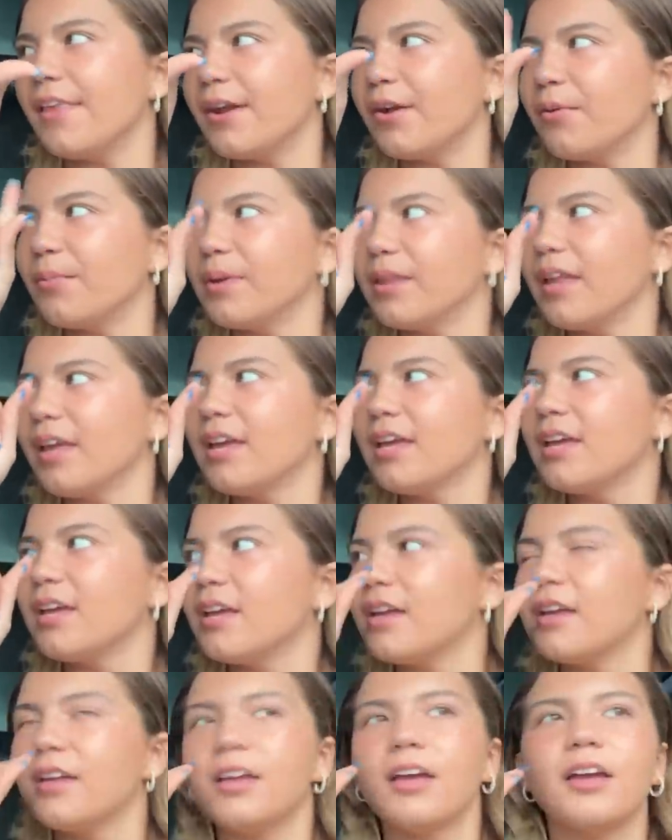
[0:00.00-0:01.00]
it'll be.
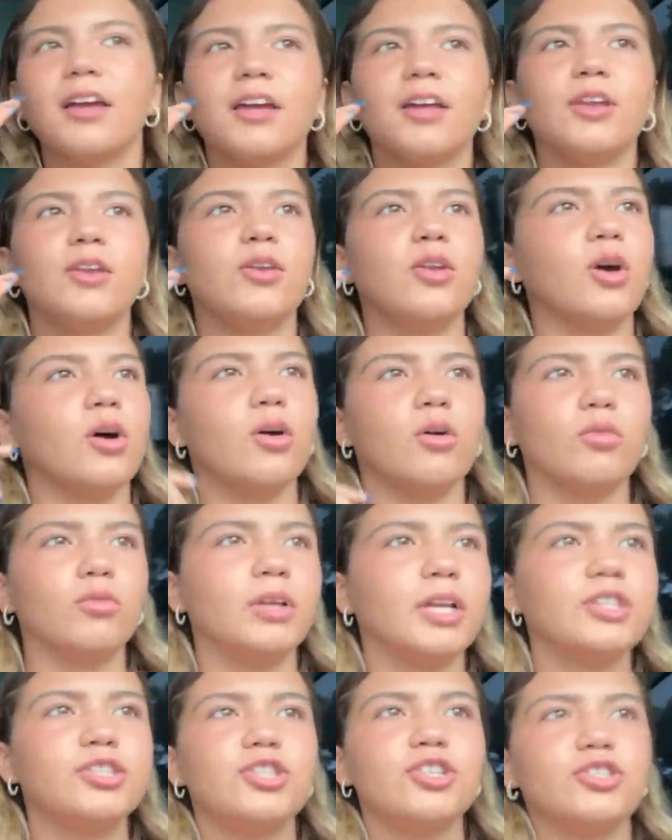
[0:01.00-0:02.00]
No,
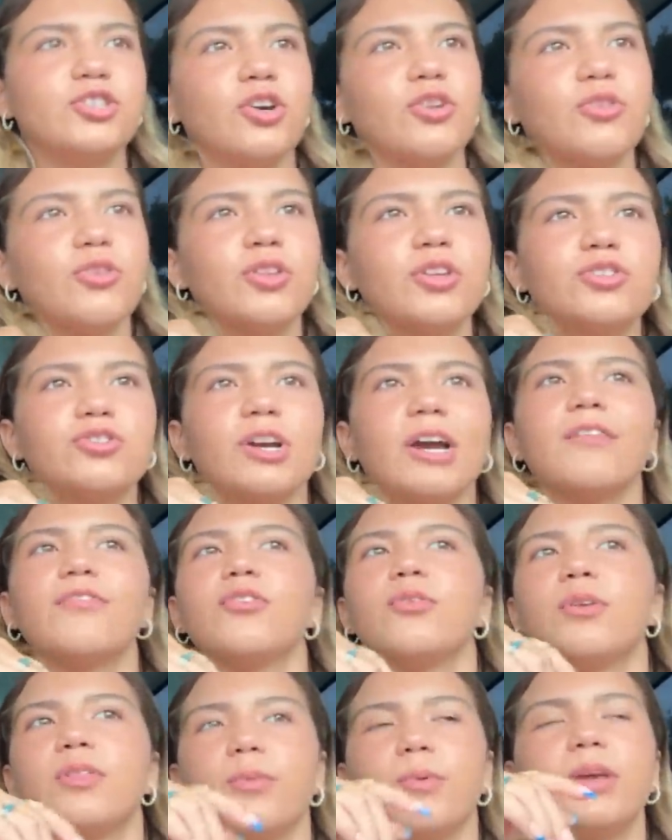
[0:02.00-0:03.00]
let's just go through the drive-thru
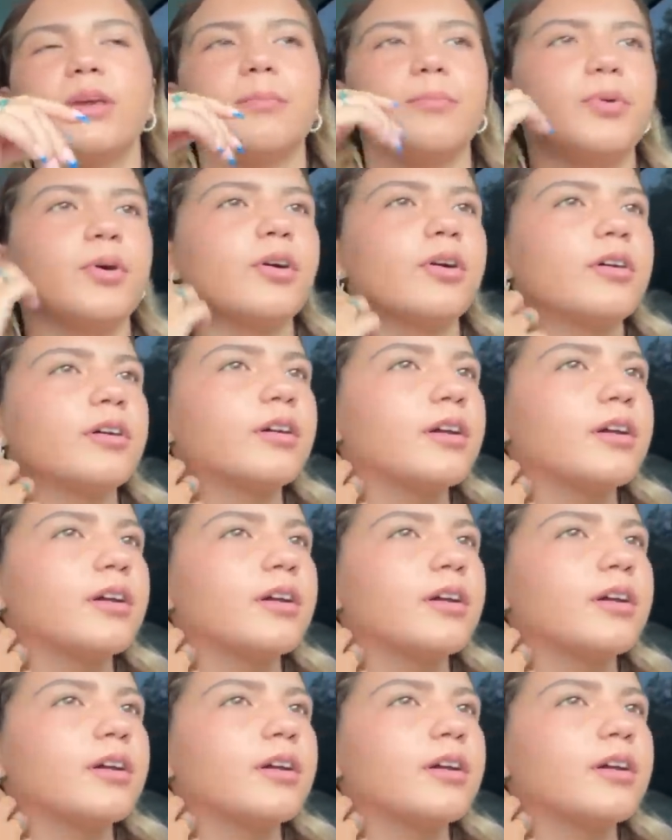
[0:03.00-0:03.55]
and then we can park.